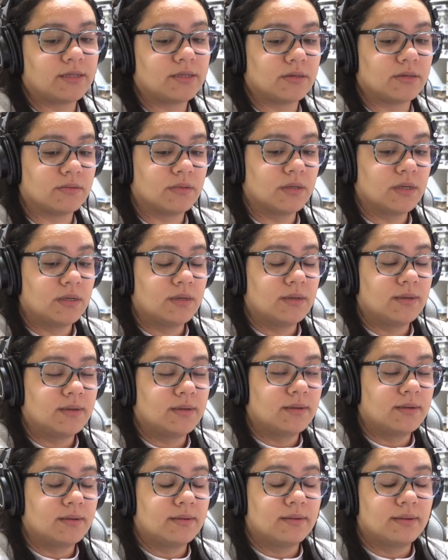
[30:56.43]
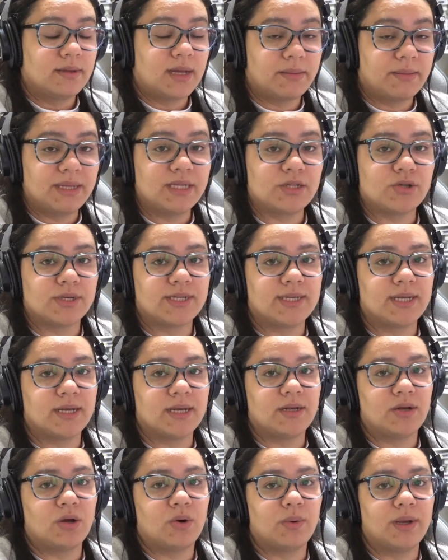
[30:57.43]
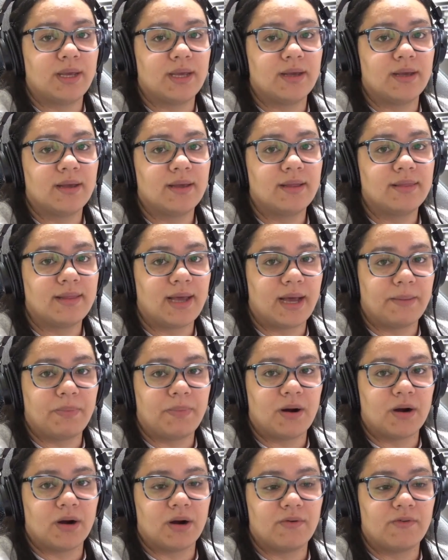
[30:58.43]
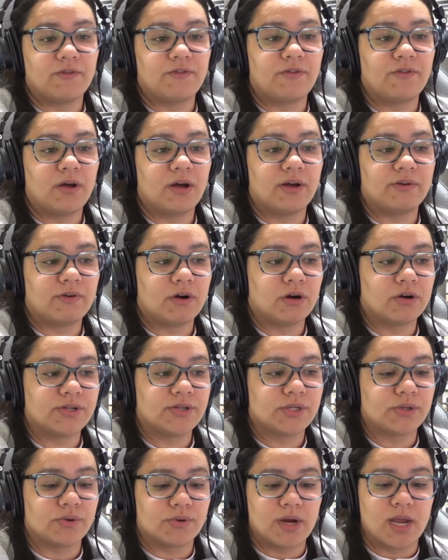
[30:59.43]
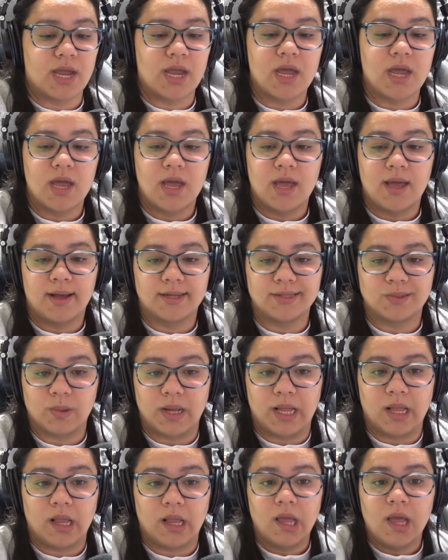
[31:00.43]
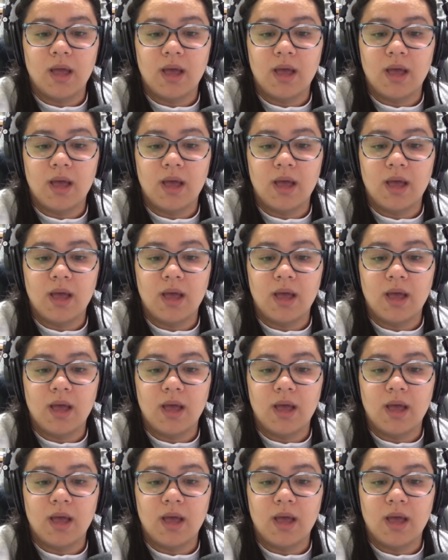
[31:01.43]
So I'm interested in knowing that part of her story as well.